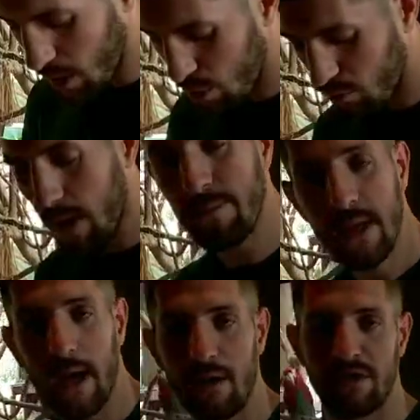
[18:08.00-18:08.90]

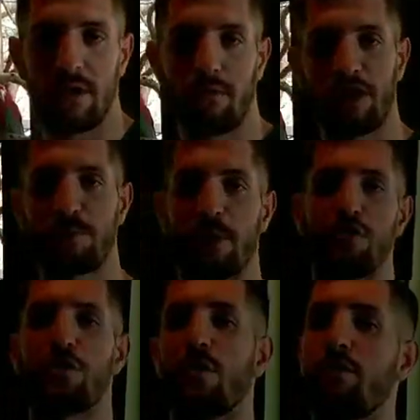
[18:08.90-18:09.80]
Reptiles and enrichment.
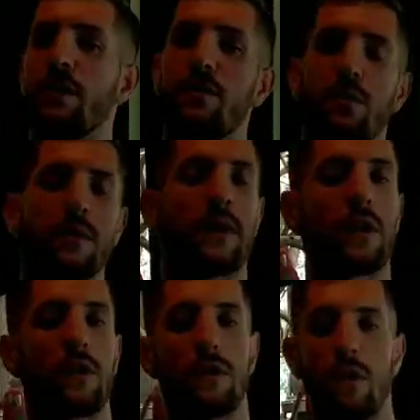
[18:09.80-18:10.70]
You could redo their
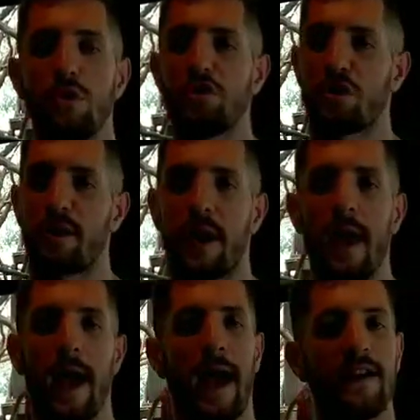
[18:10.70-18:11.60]
enclosure,
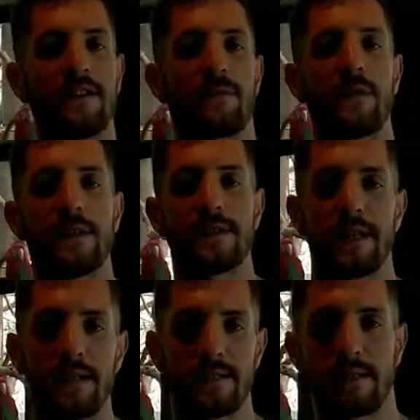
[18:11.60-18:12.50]
add different
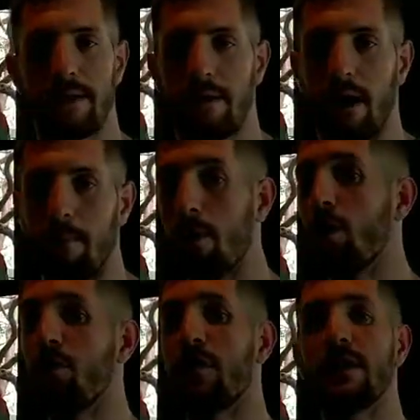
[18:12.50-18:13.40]
scents to them.
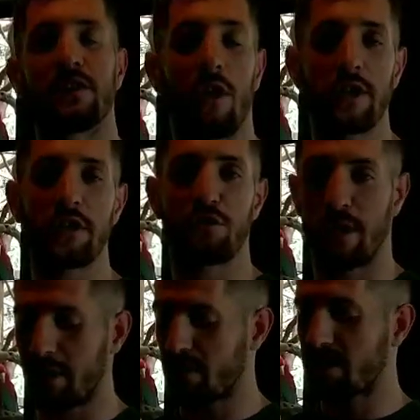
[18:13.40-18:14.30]
You can target
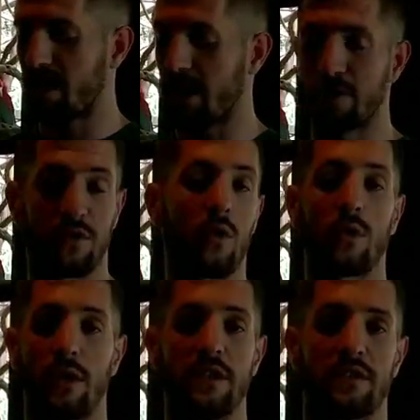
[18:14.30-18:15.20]
train your snakes or
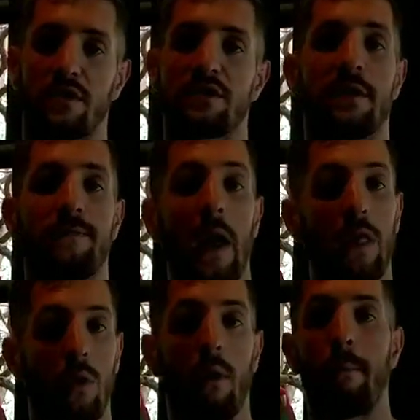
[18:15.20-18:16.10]
lizards to
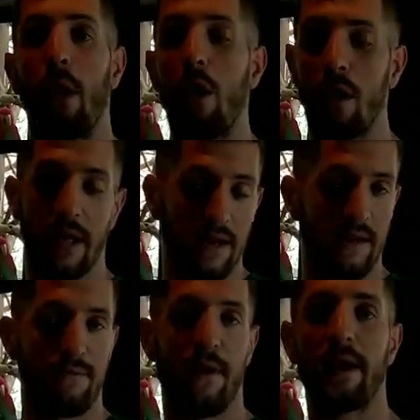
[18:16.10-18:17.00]
follow a ball and
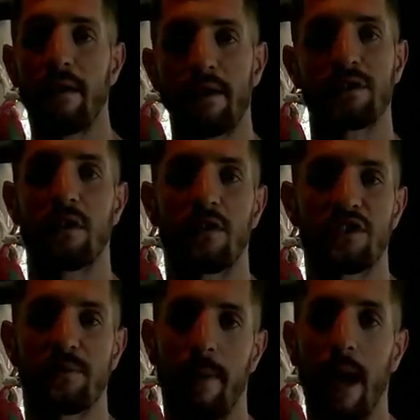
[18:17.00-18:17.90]
get fed in a certain
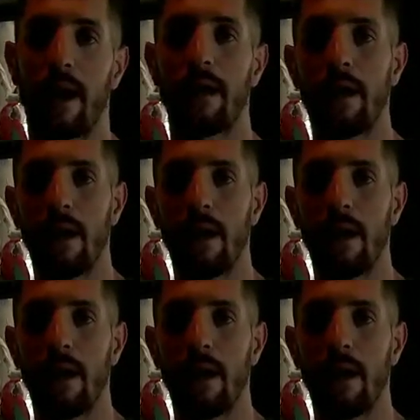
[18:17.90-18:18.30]
spot.